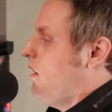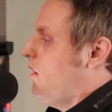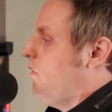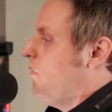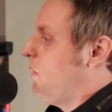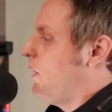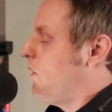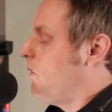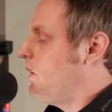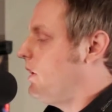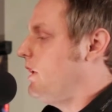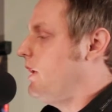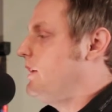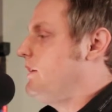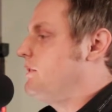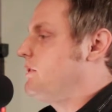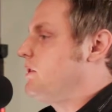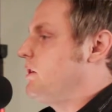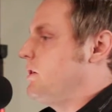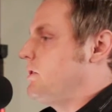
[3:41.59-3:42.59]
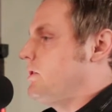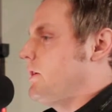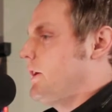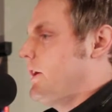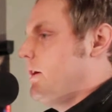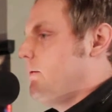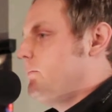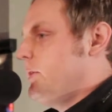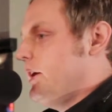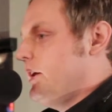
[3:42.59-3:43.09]
But I really like this girl, so I
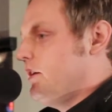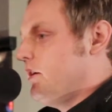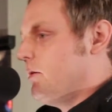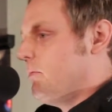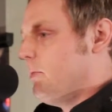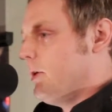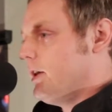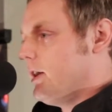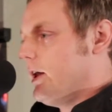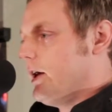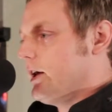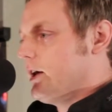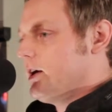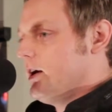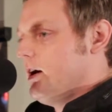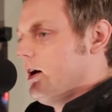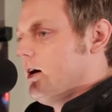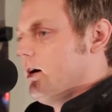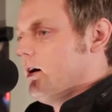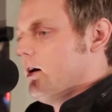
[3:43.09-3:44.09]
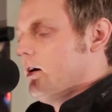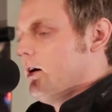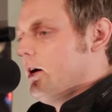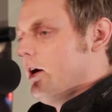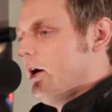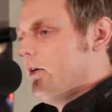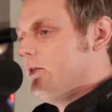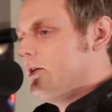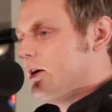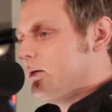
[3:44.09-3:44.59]
kept dating her. But, like,
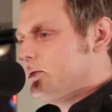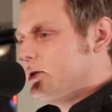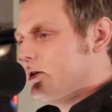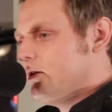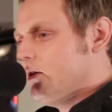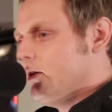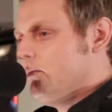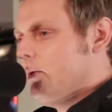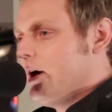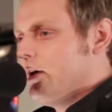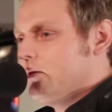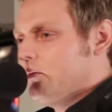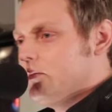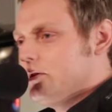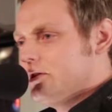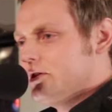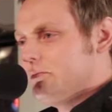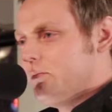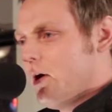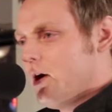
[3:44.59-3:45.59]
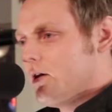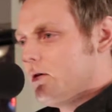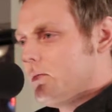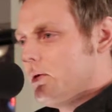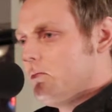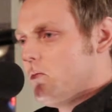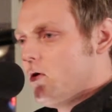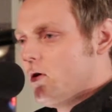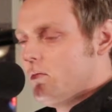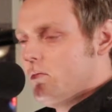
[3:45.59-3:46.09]
every time she go to the bathroom, it just bothered me
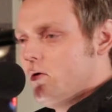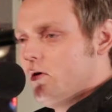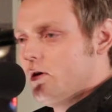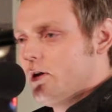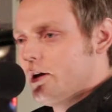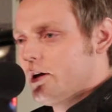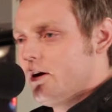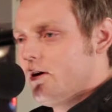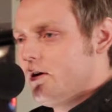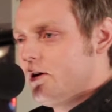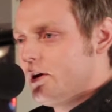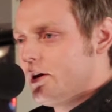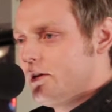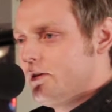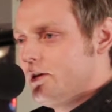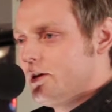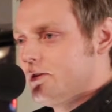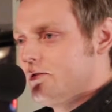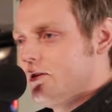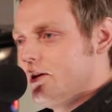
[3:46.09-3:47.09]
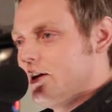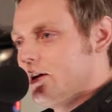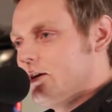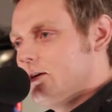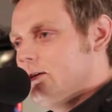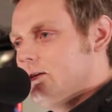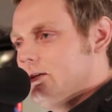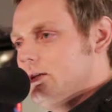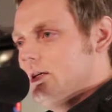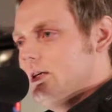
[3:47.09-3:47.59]
more and more. Like, all I could think is, like,
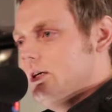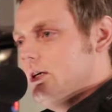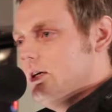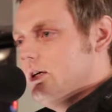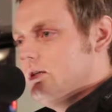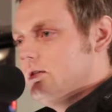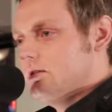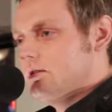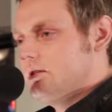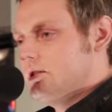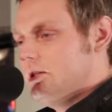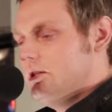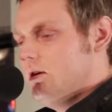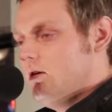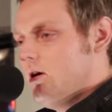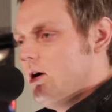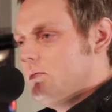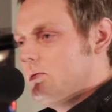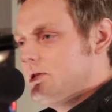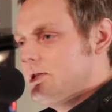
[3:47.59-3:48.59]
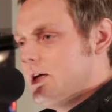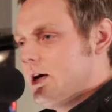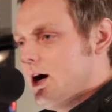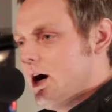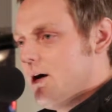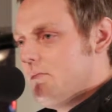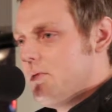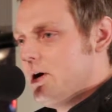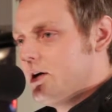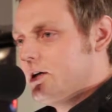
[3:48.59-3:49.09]
does she know how much that
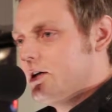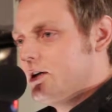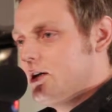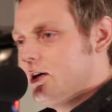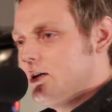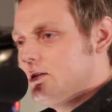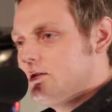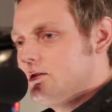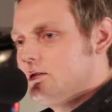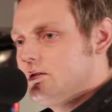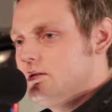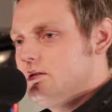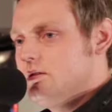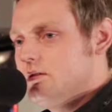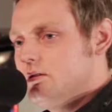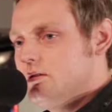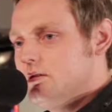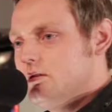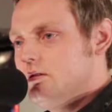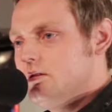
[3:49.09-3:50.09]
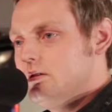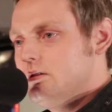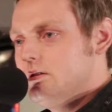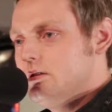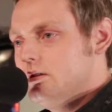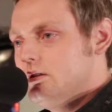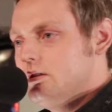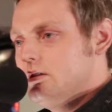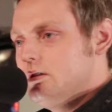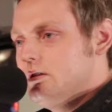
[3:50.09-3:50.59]
Hot Pocket costs?
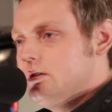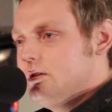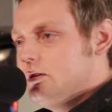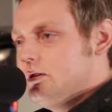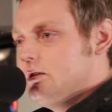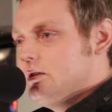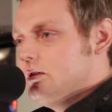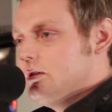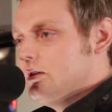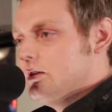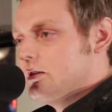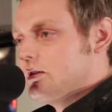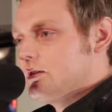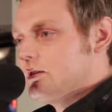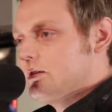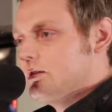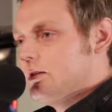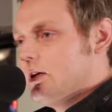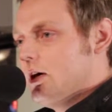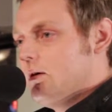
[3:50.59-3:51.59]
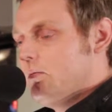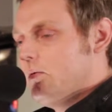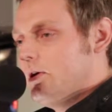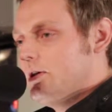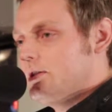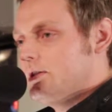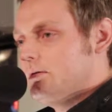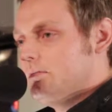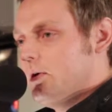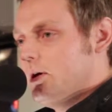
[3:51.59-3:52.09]
Like, stop
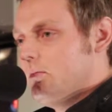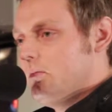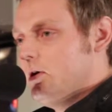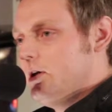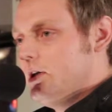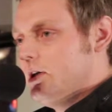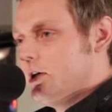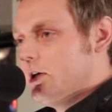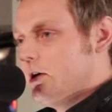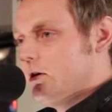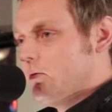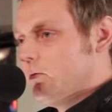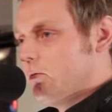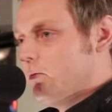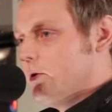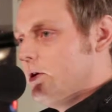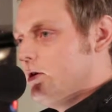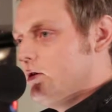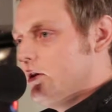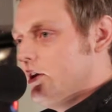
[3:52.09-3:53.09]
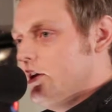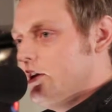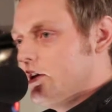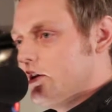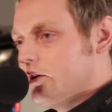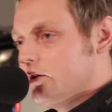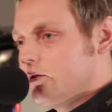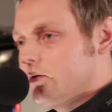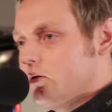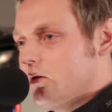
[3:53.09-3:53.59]
wasting my money and get a real eating
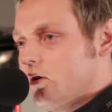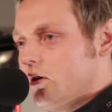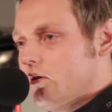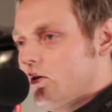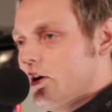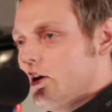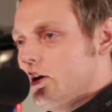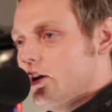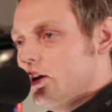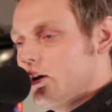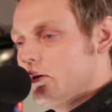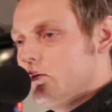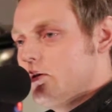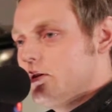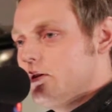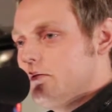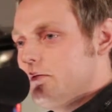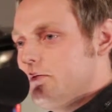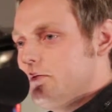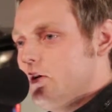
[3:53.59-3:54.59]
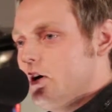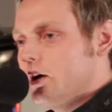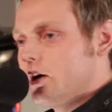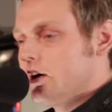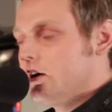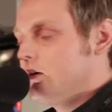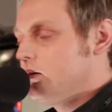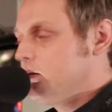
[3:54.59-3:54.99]
disorder already. Like, what the fuck?